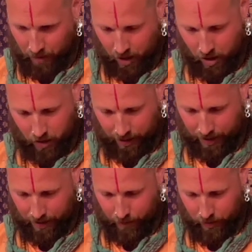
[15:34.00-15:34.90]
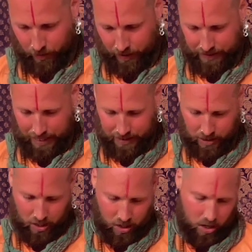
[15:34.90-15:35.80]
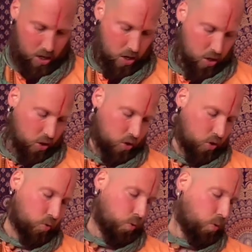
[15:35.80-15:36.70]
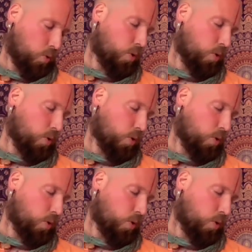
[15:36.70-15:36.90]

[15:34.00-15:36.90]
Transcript: Okay, when you're in the center, you do